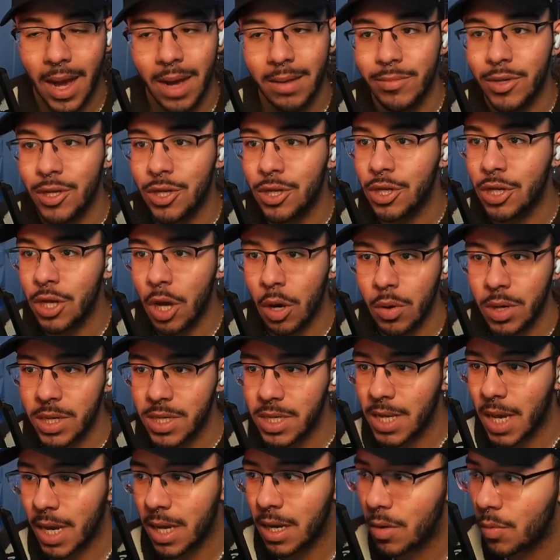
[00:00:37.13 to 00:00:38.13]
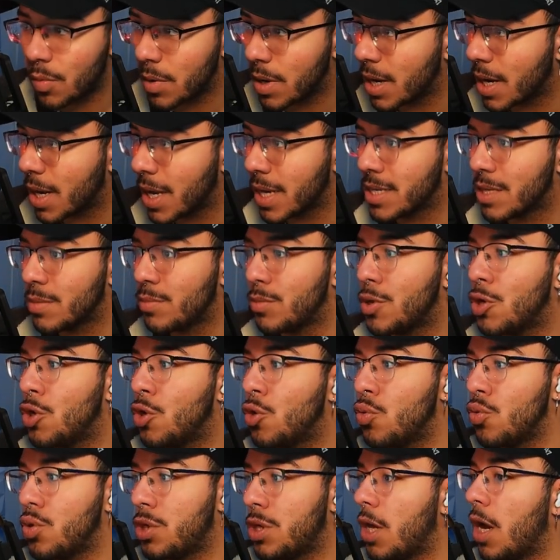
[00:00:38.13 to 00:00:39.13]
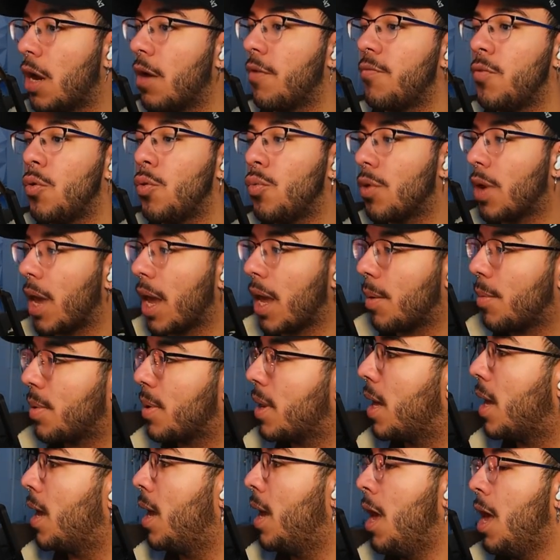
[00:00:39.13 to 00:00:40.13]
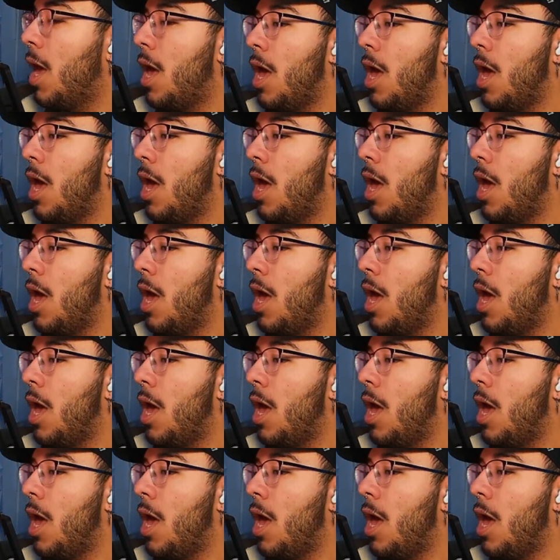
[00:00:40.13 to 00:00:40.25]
I'm so excited. We're gonna get some new stuff, new gameplay,